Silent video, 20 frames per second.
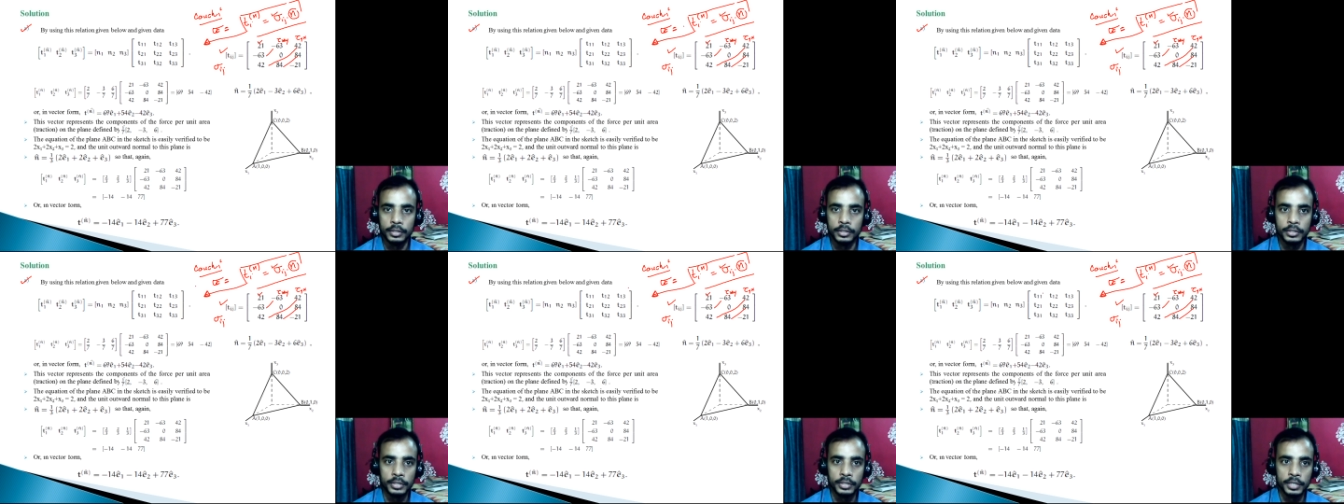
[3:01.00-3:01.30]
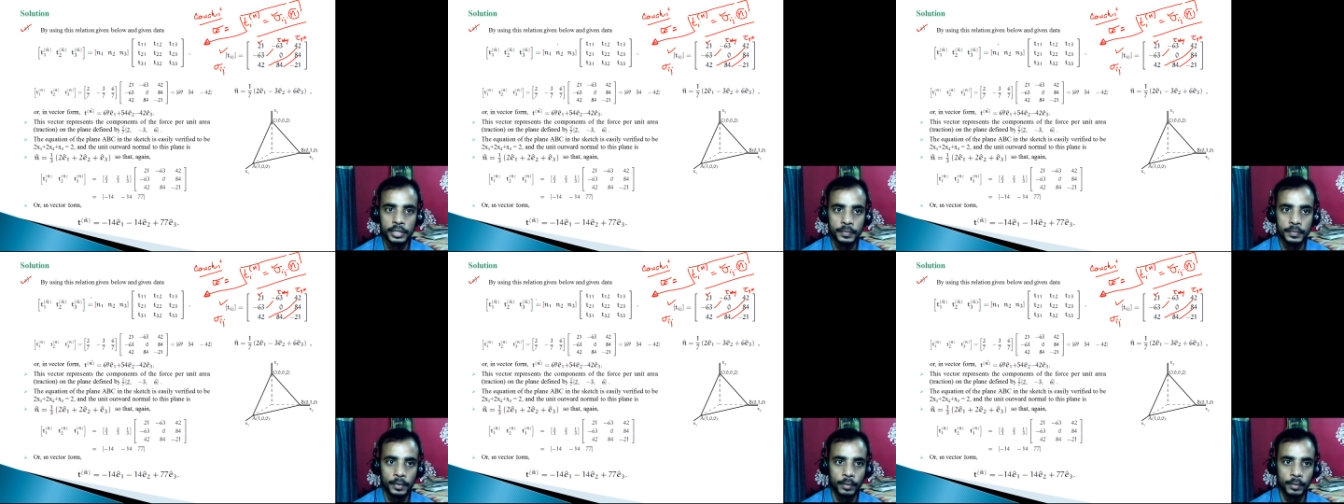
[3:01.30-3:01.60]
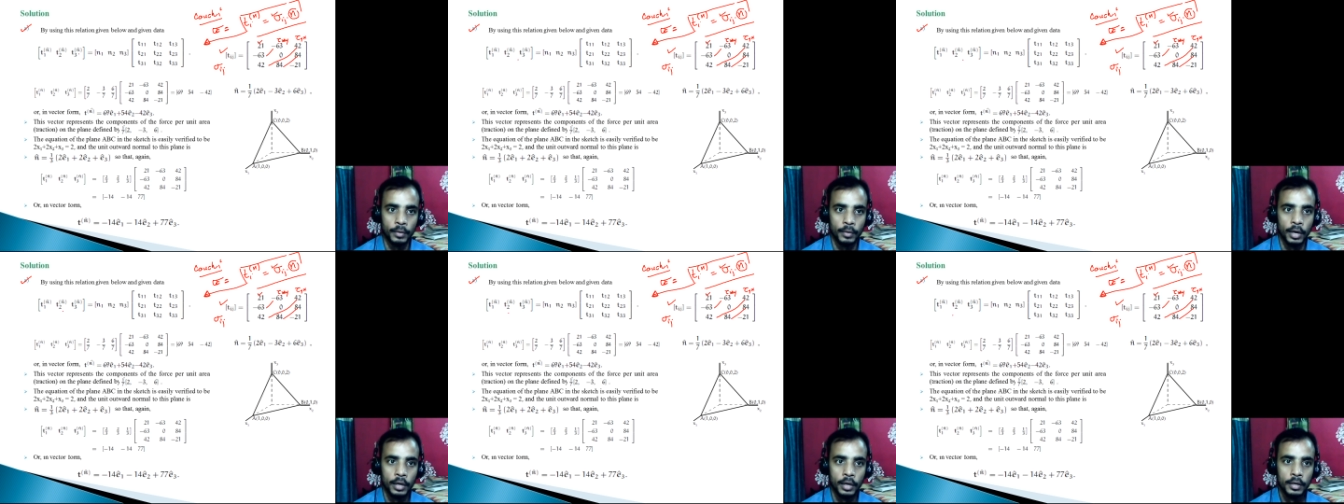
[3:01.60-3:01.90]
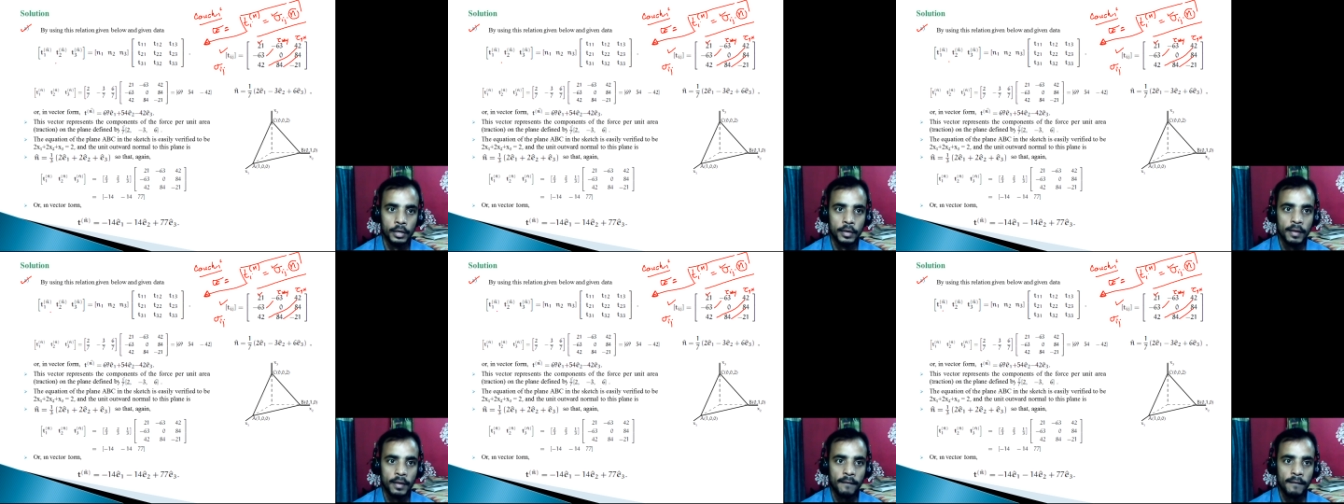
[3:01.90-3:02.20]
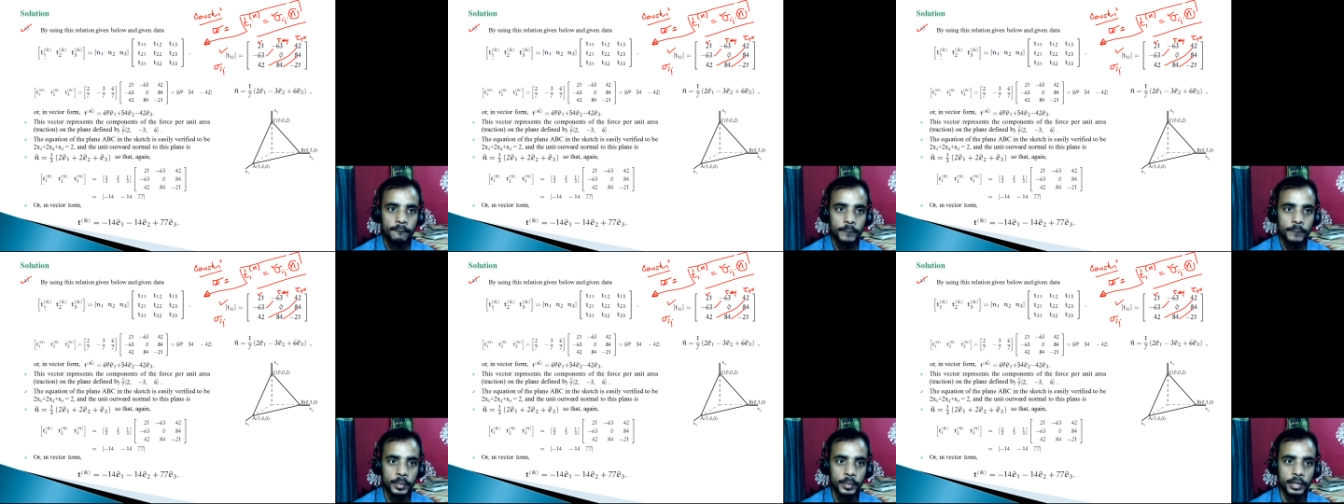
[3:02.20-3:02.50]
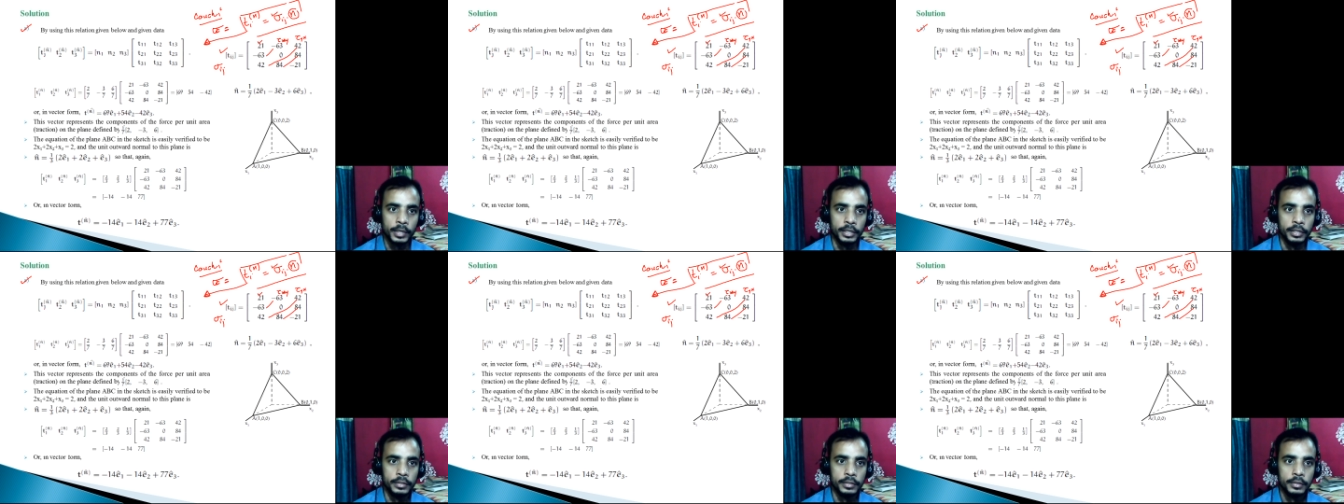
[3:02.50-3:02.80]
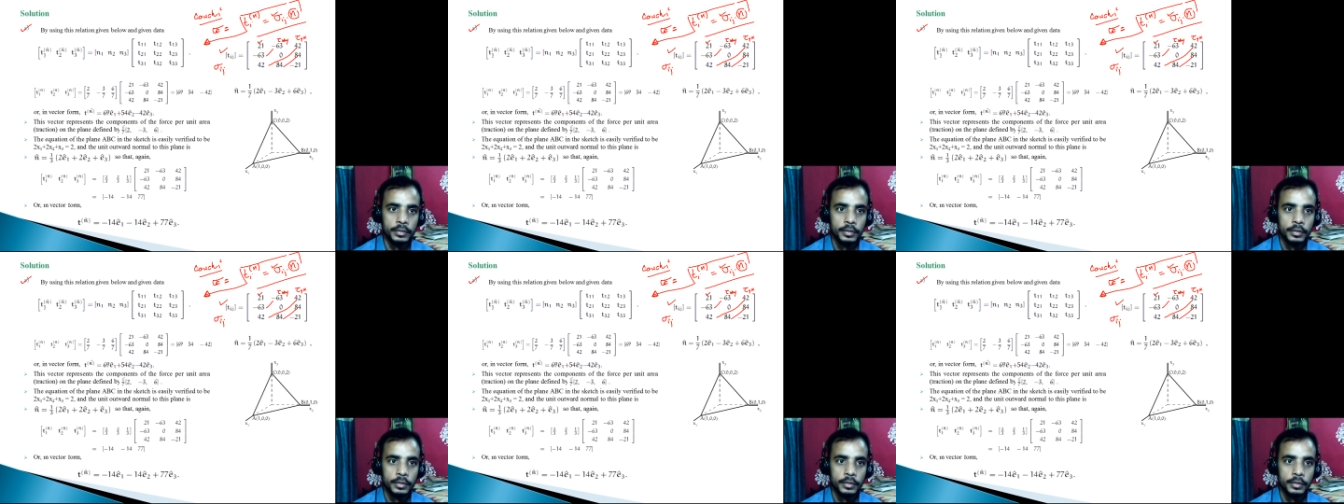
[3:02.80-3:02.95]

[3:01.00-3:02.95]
stress formula, that is